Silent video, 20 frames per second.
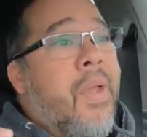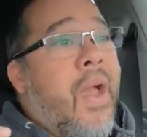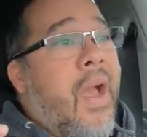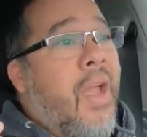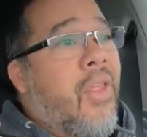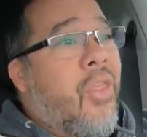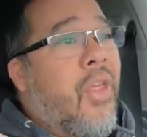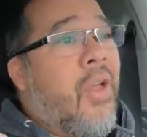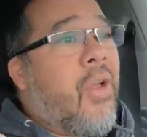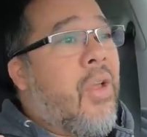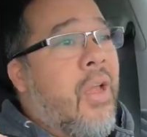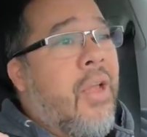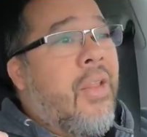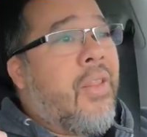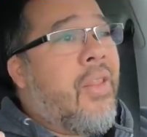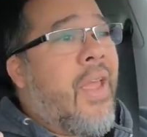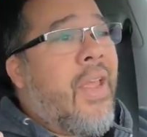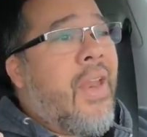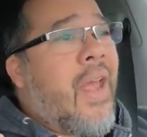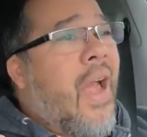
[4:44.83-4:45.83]
I think
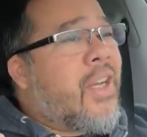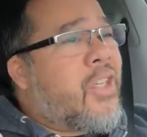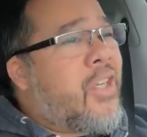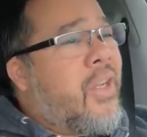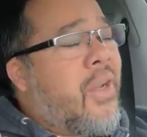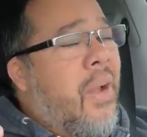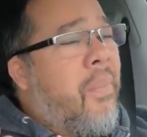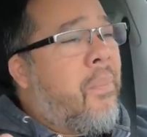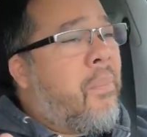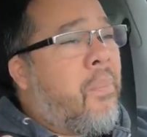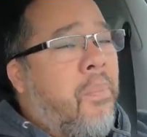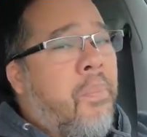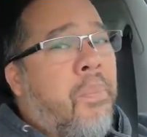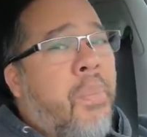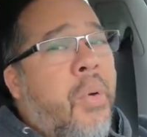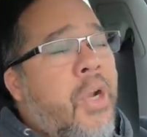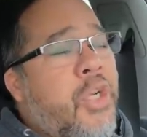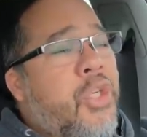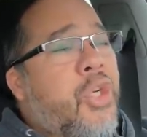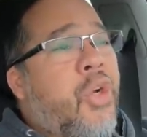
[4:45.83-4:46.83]
they'd actually,
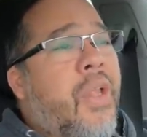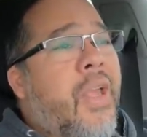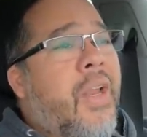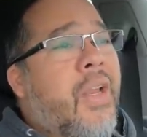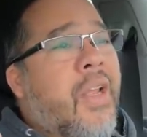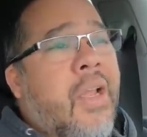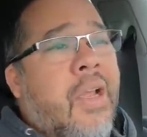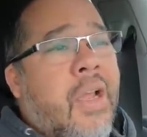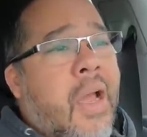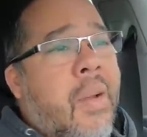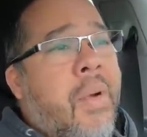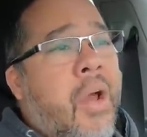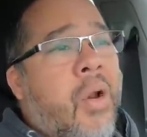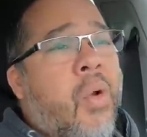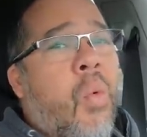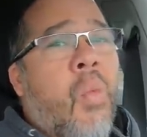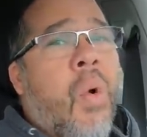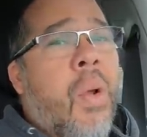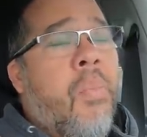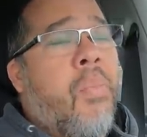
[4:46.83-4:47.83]
pretty sure they'd come
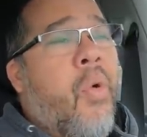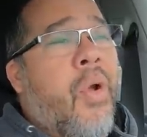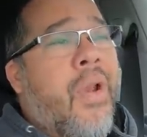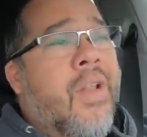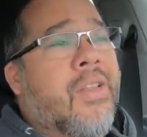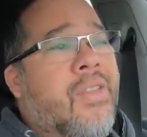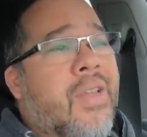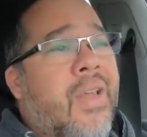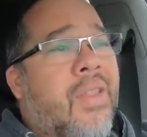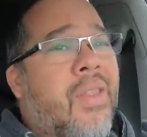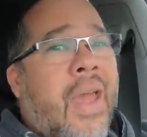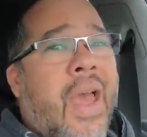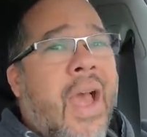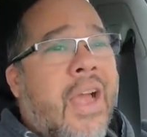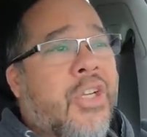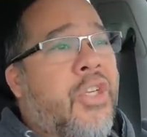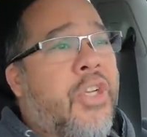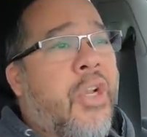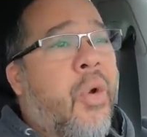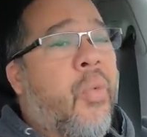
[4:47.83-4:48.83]
out at one point and said they
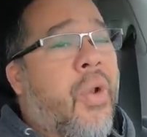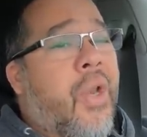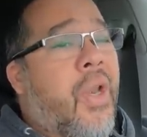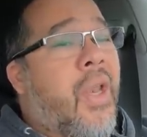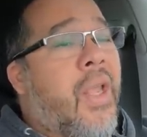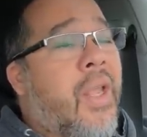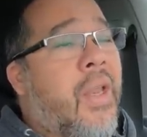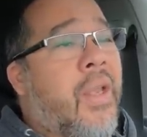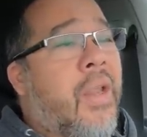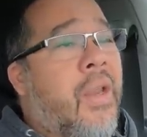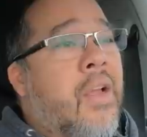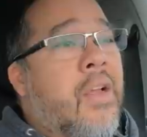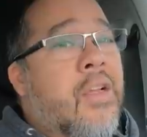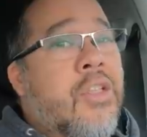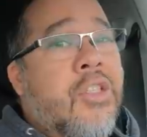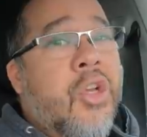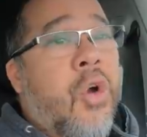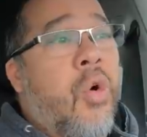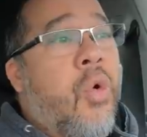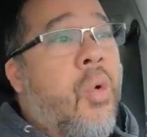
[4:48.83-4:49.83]
actually don't need it.
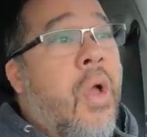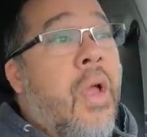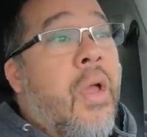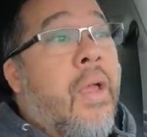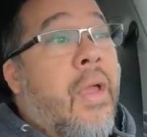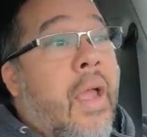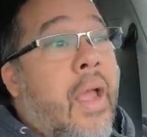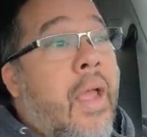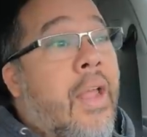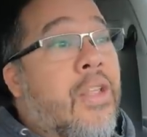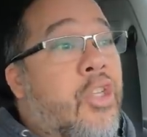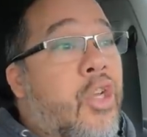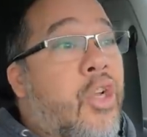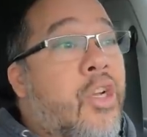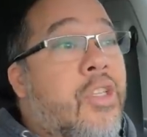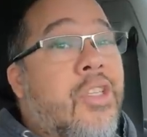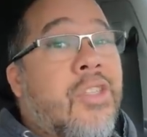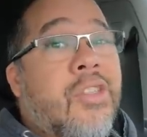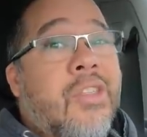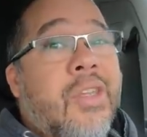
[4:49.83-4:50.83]
So it's
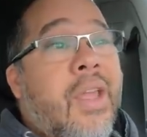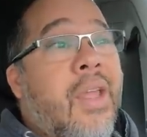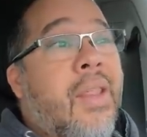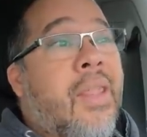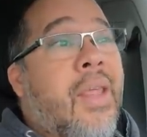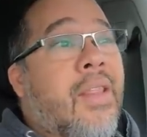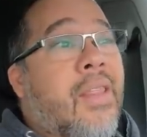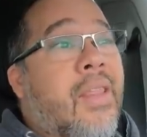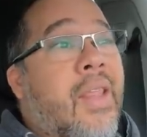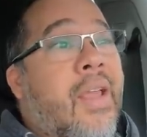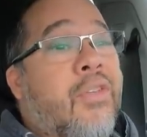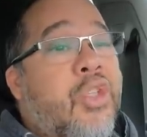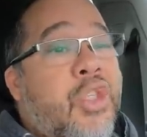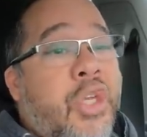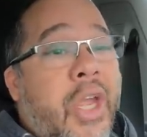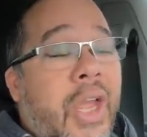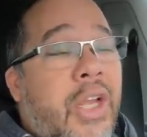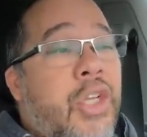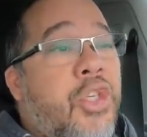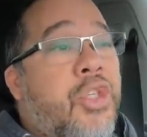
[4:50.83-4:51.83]
good to see that they've
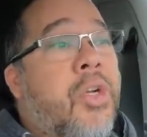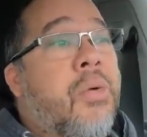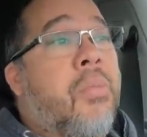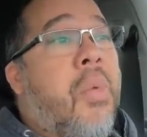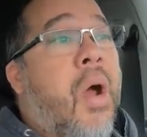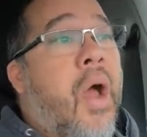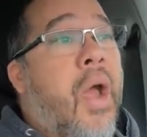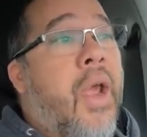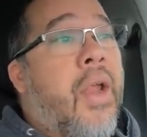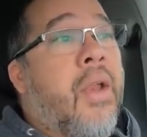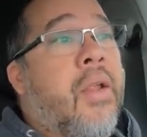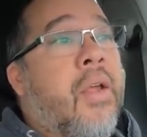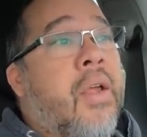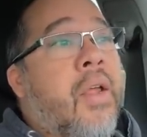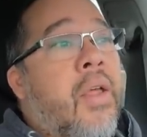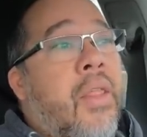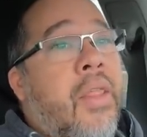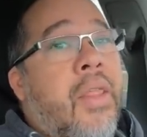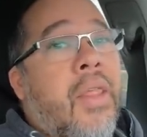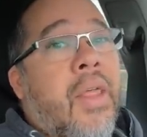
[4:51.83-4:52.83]
changed their mind.
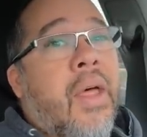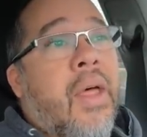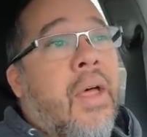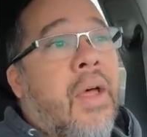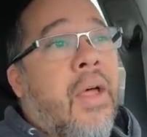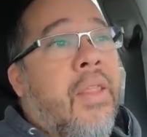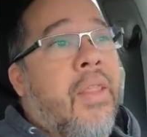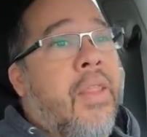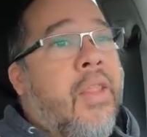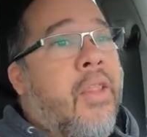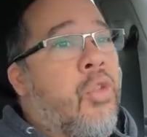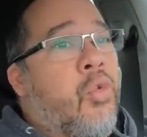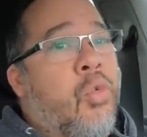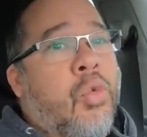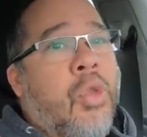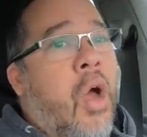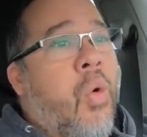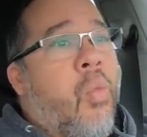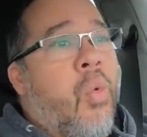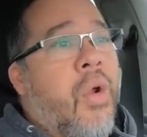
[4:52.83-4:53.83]
The,
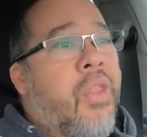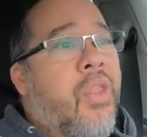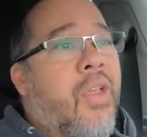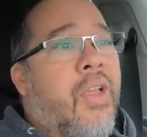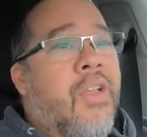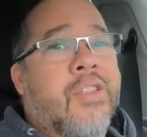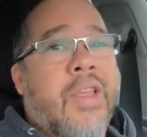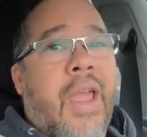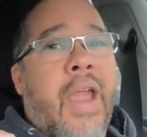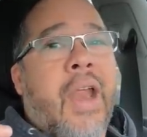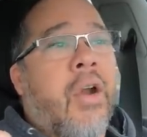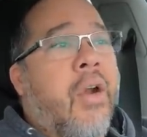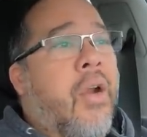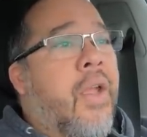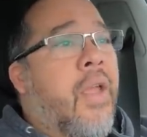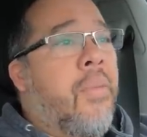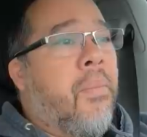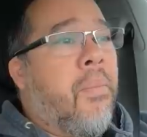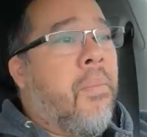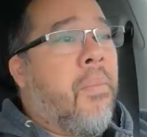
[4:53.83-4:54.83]
not one of these
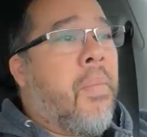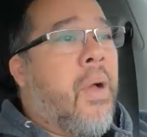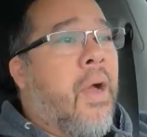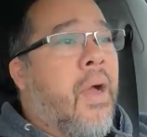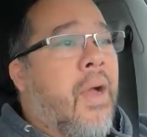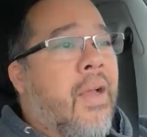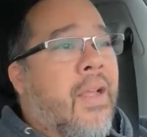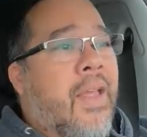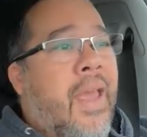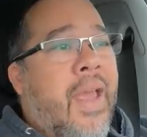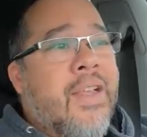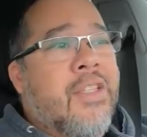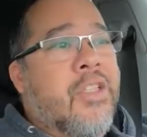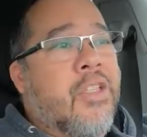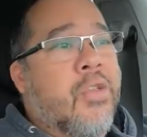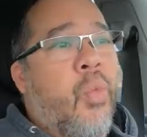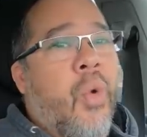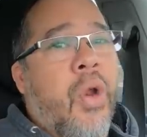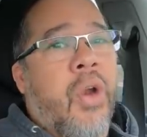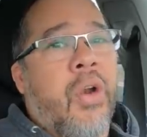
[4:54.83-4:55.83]
arrogant uh,
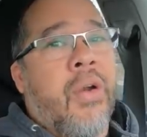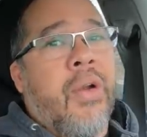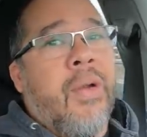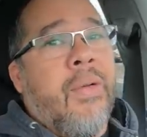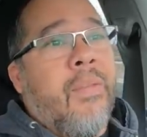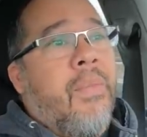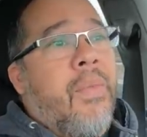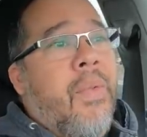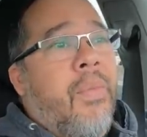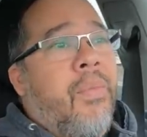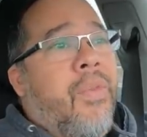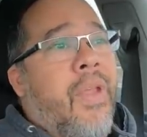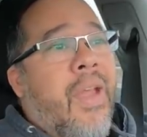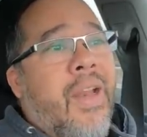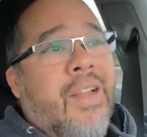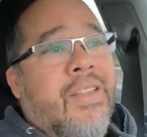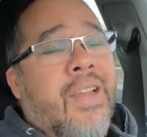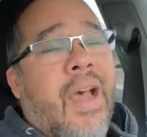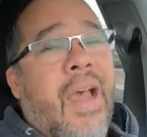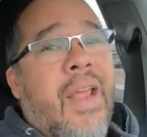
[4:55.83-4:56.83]
cases where
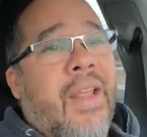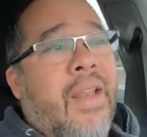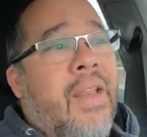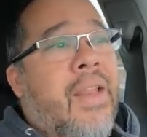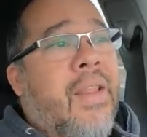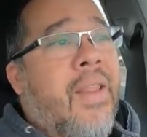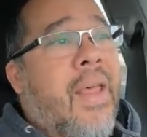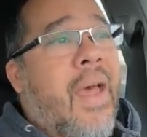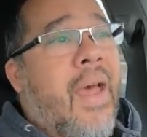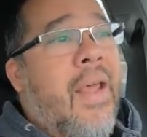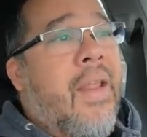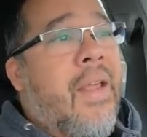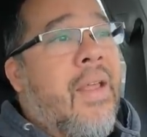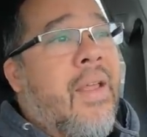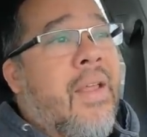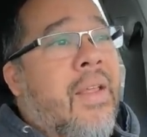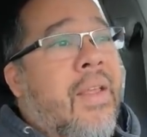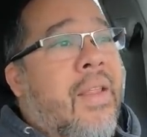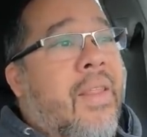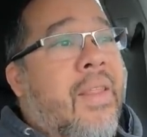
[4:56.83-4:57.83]
they decided that
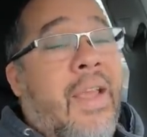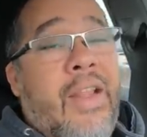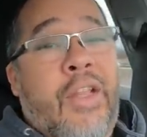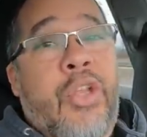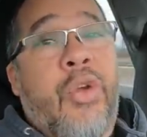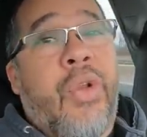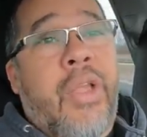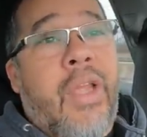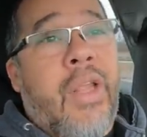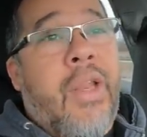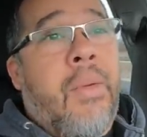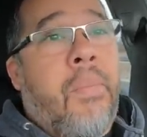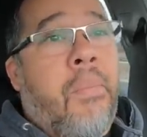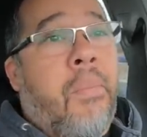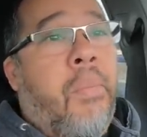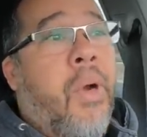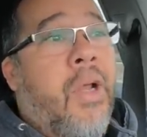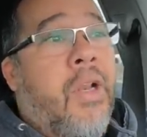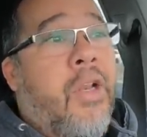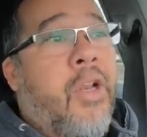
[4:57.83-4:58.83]
they do need it,
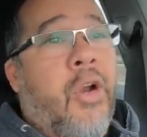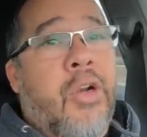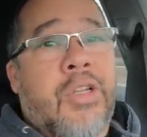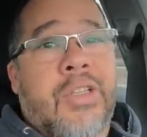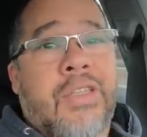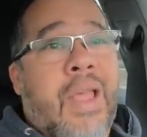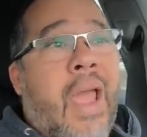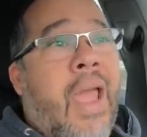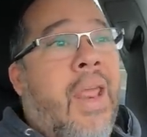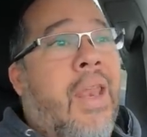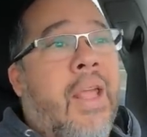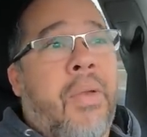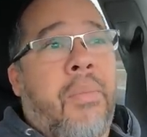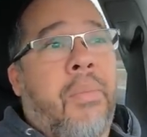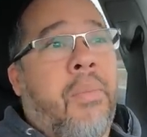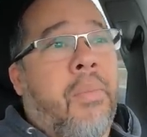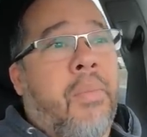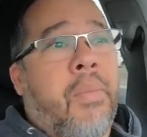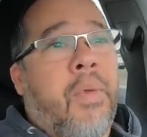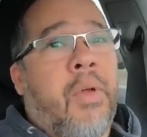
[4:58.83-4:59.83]
but they're standing